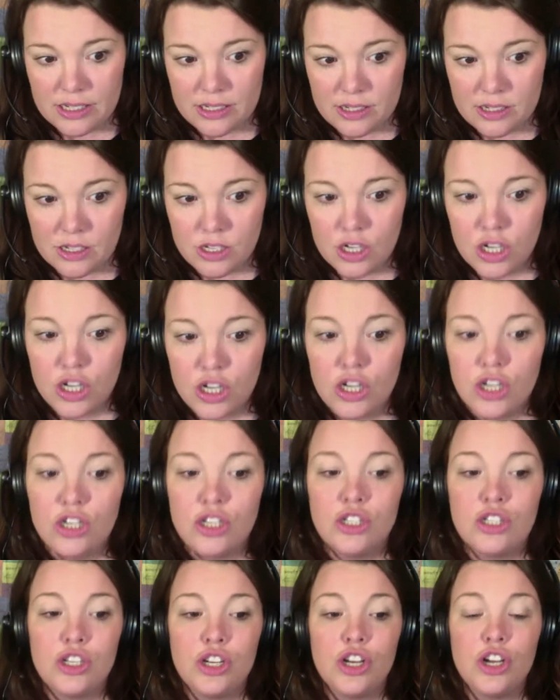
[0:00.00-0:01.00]
is.
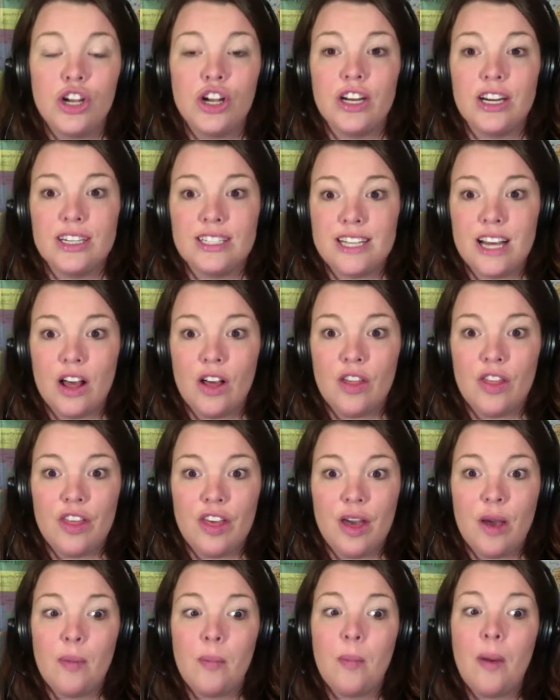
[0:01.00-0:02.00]
So you're going to tell
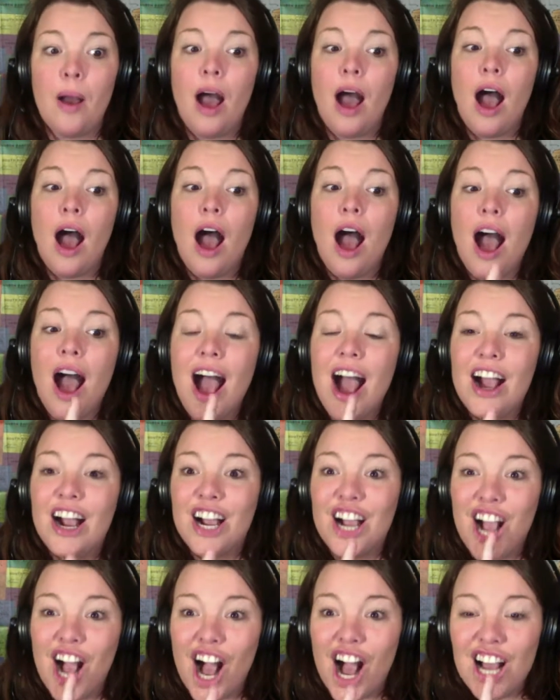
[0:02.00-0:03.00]
them,
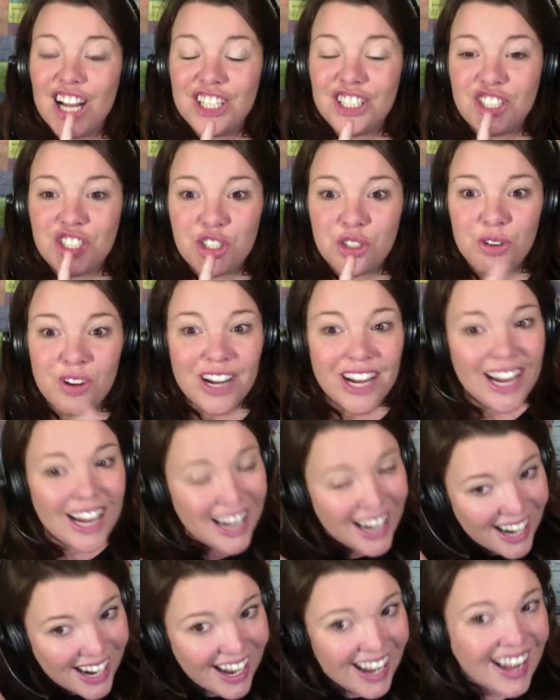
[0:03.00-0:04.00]

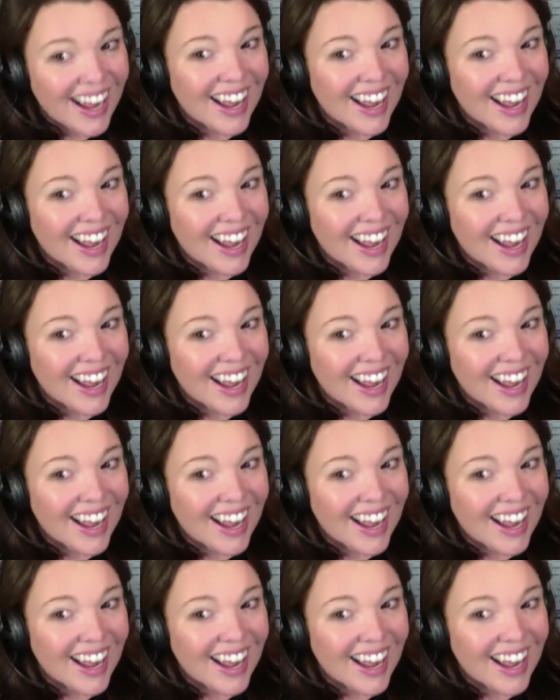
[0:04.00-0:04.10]
country.